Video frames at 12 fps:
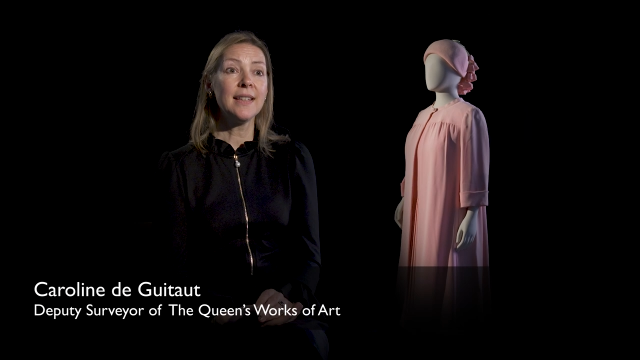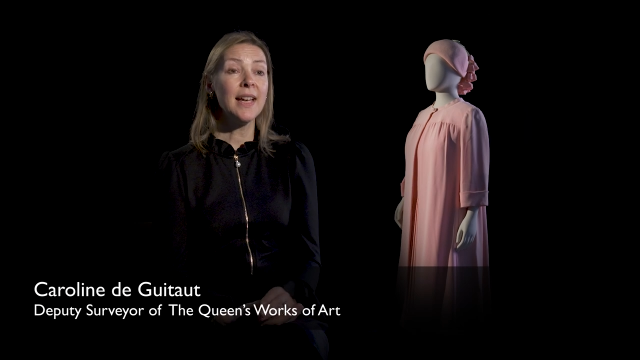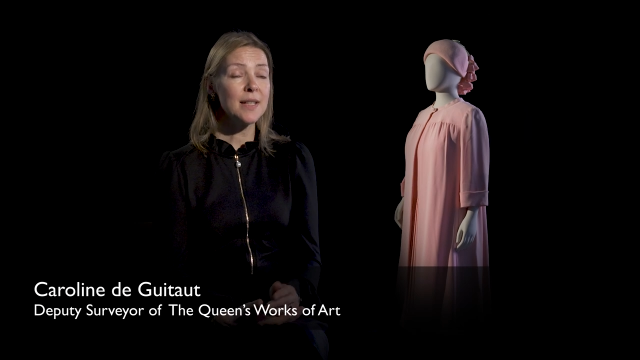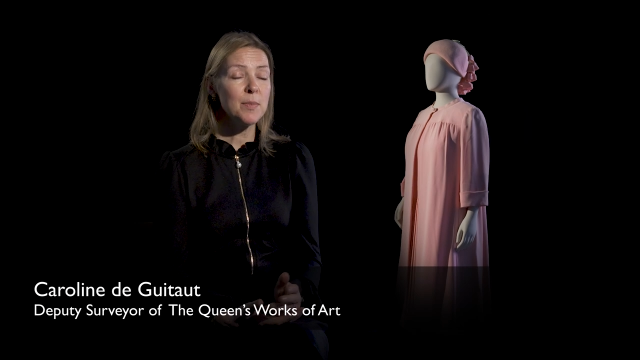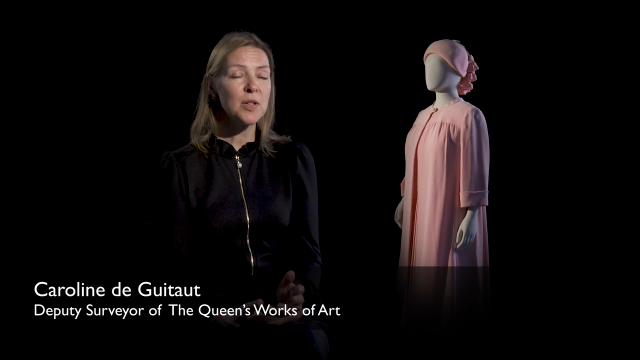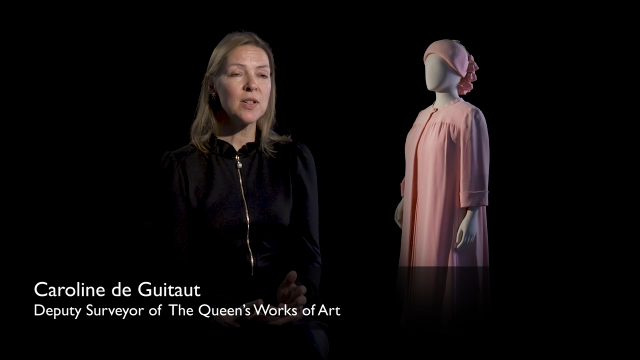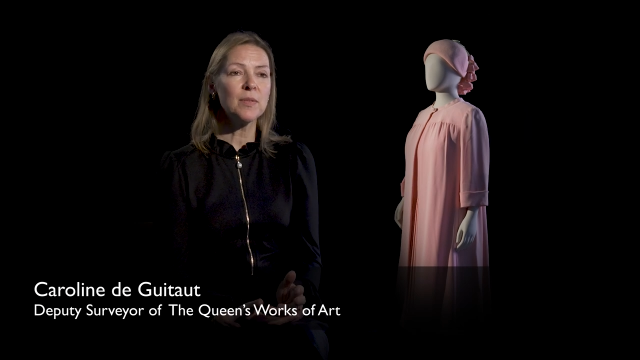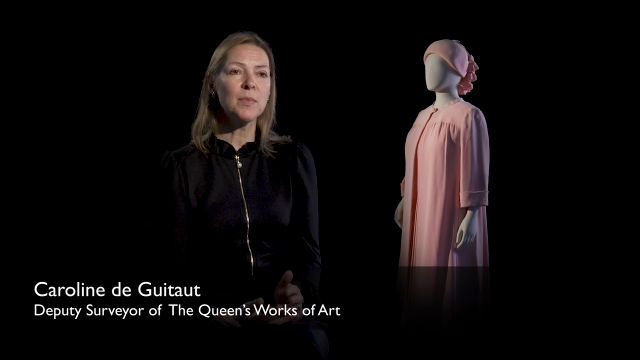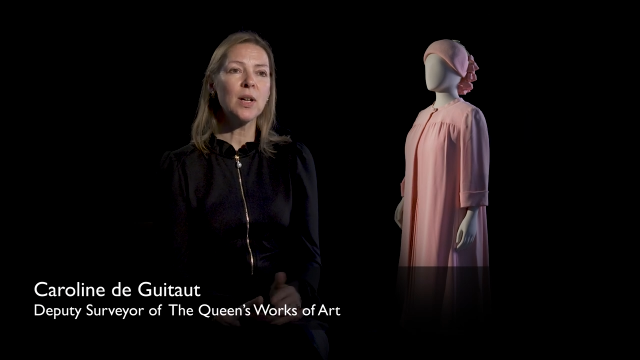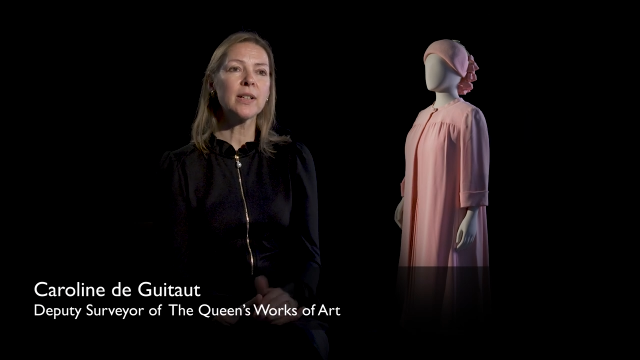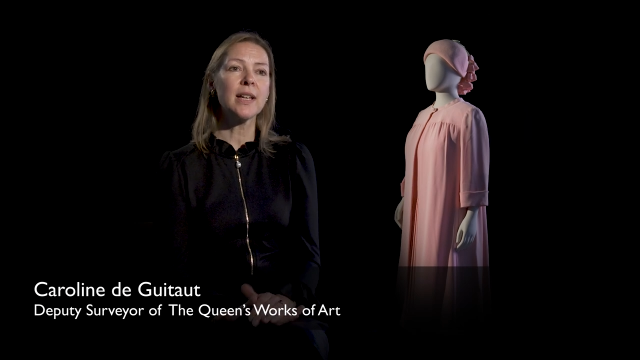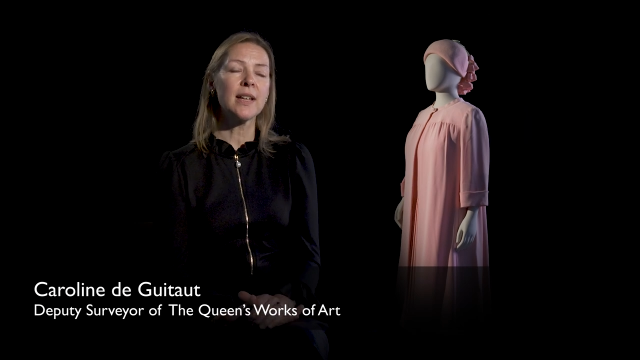The
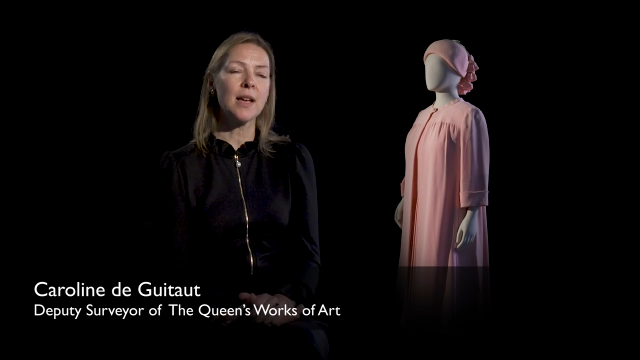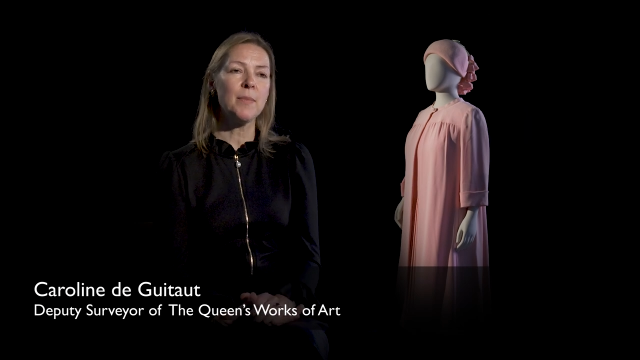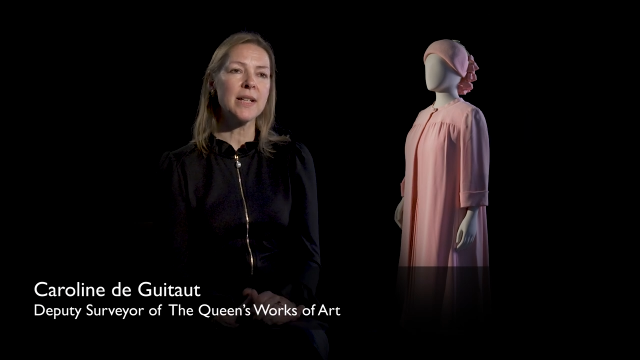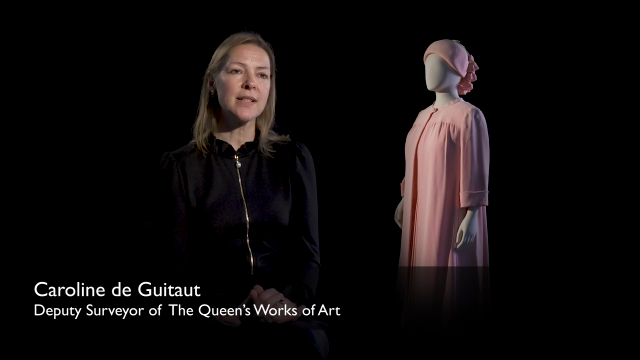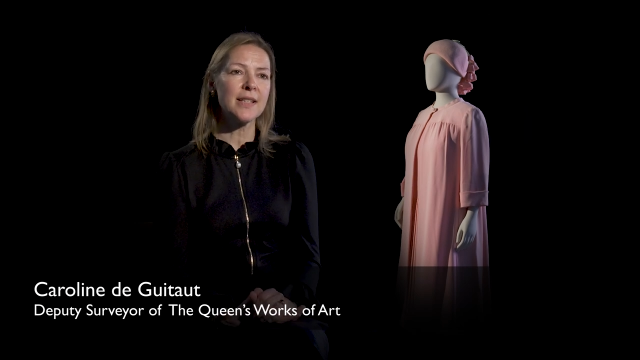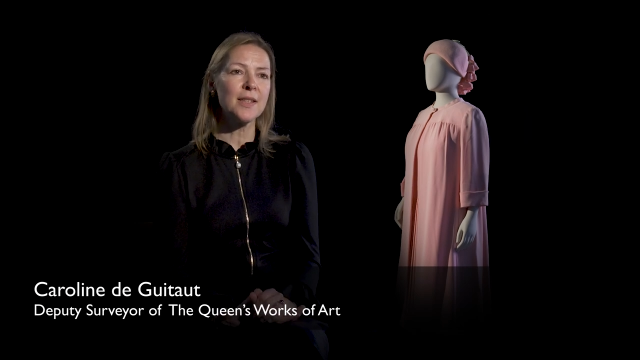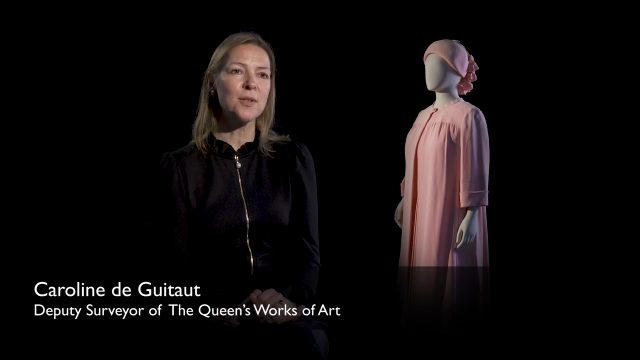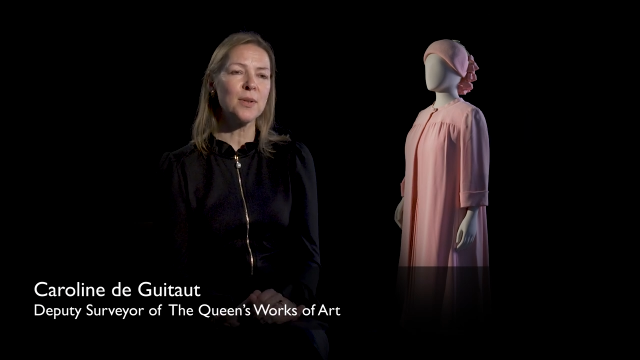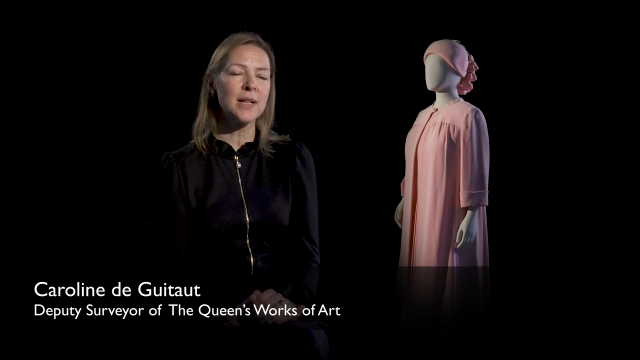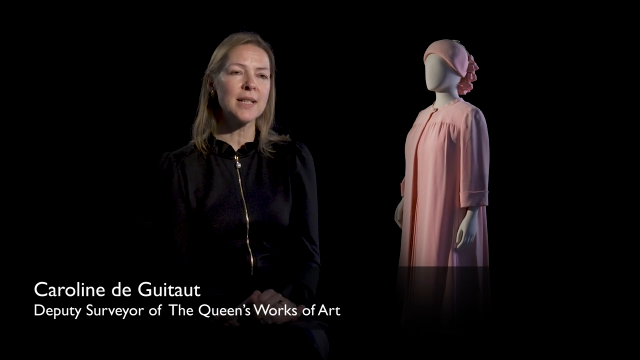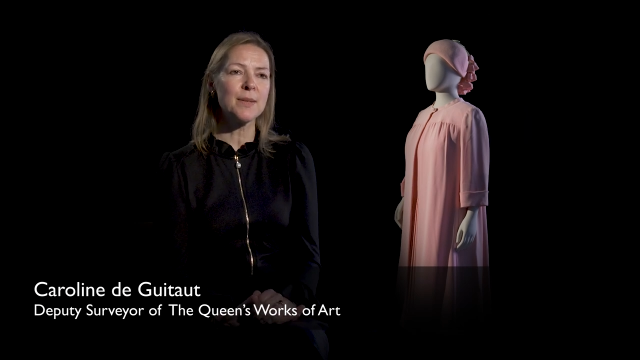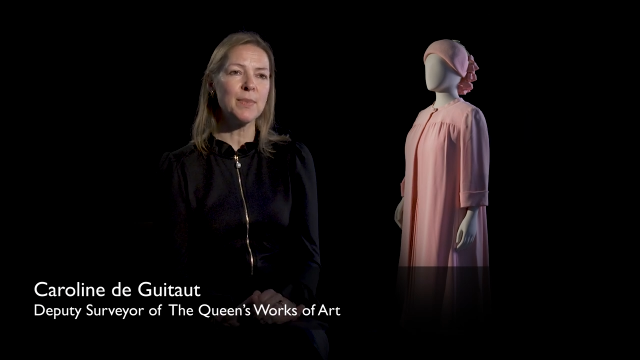exhibition marking Her Majesty the
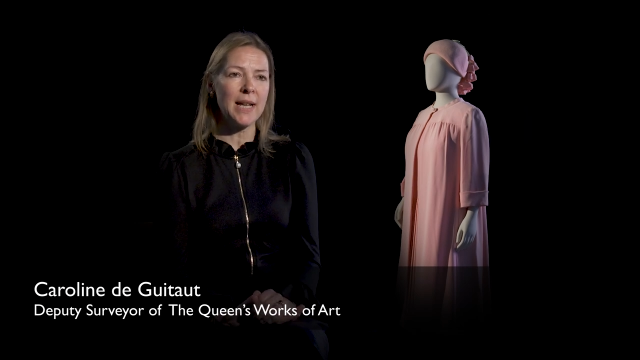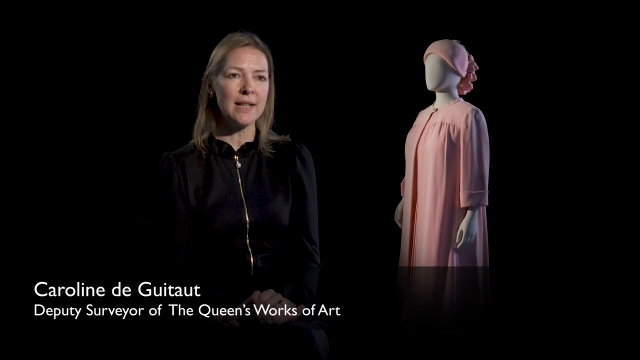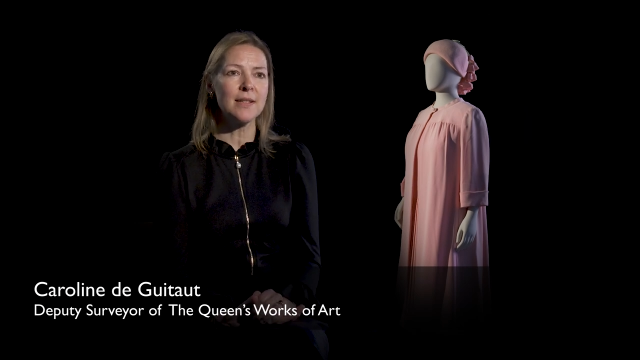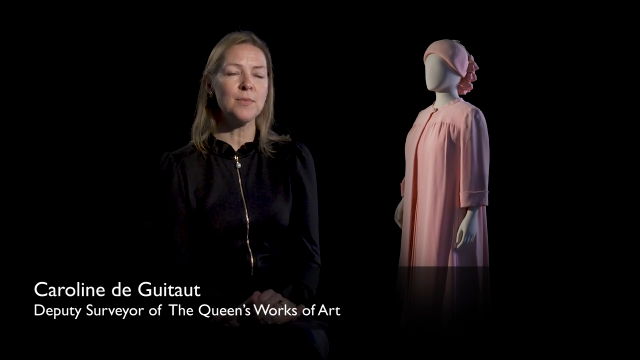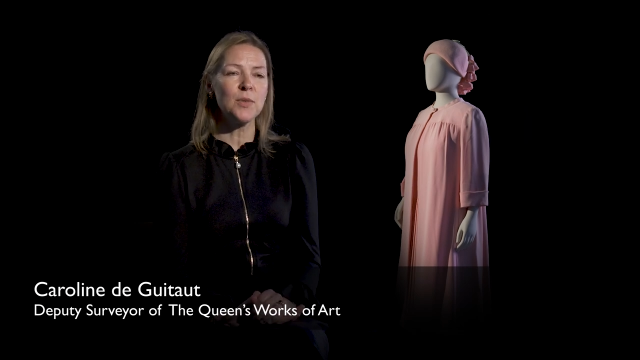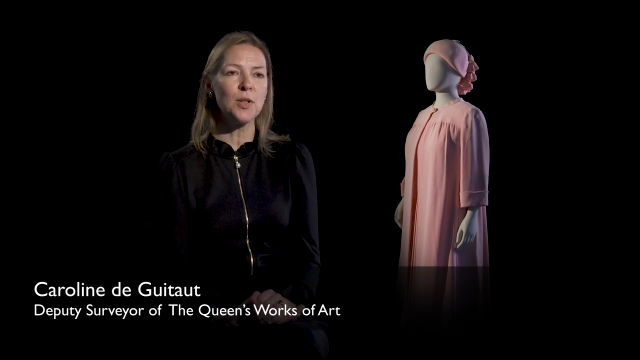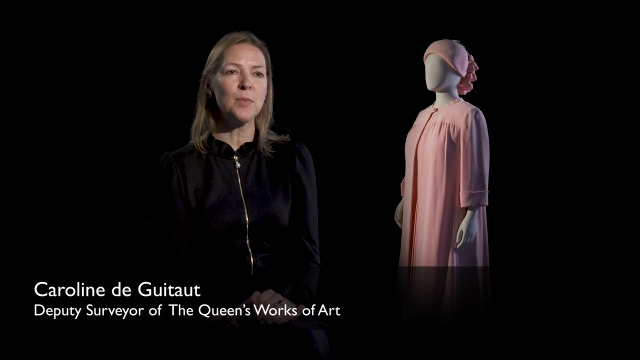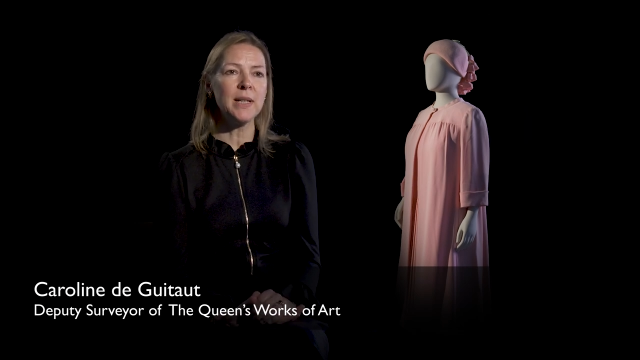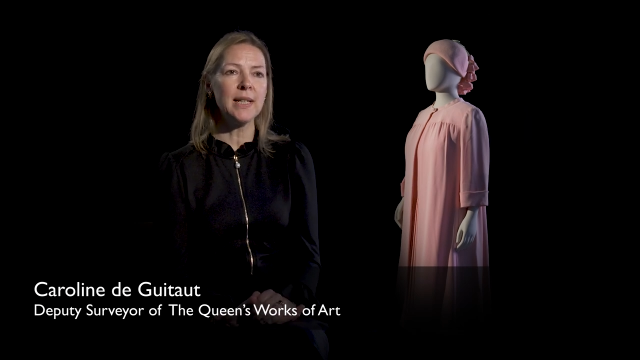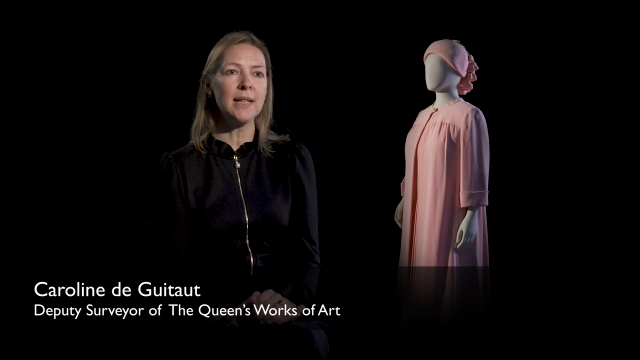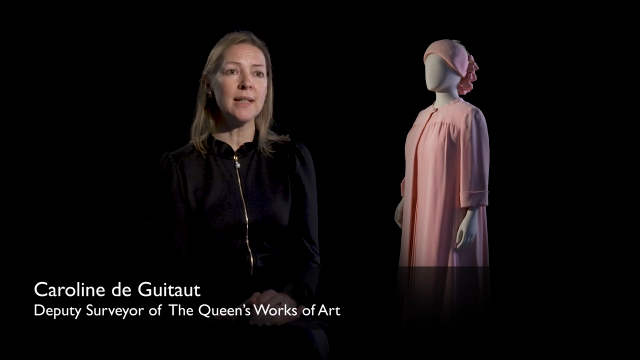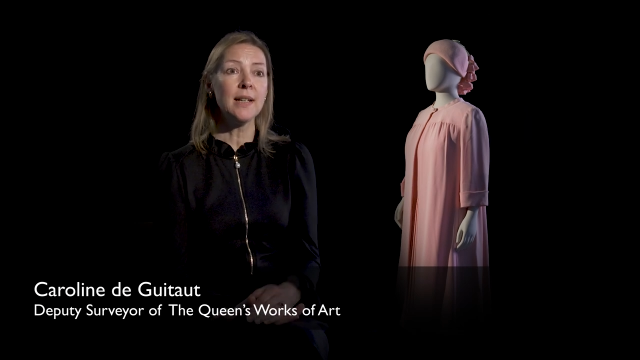Queen's Platinum
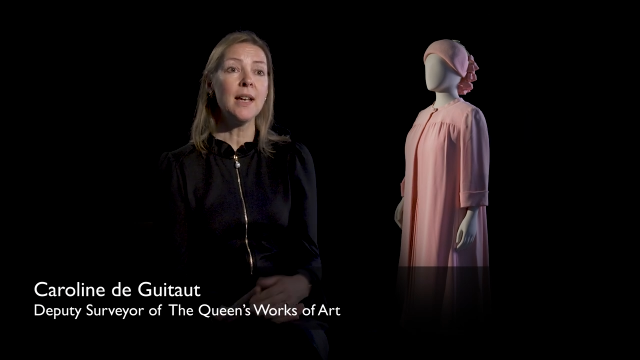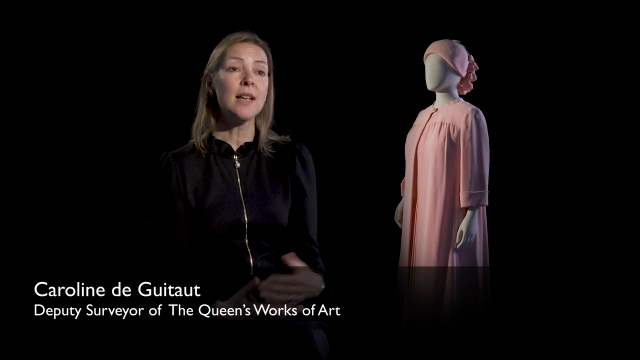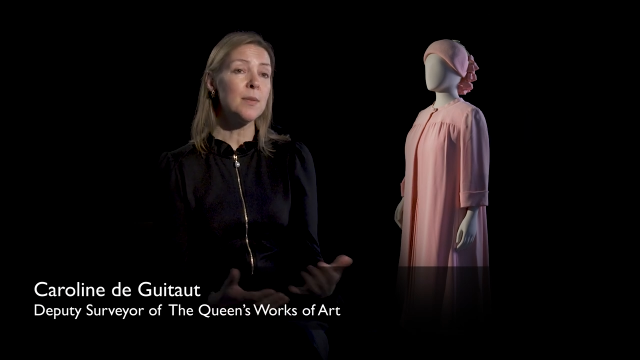Jubilee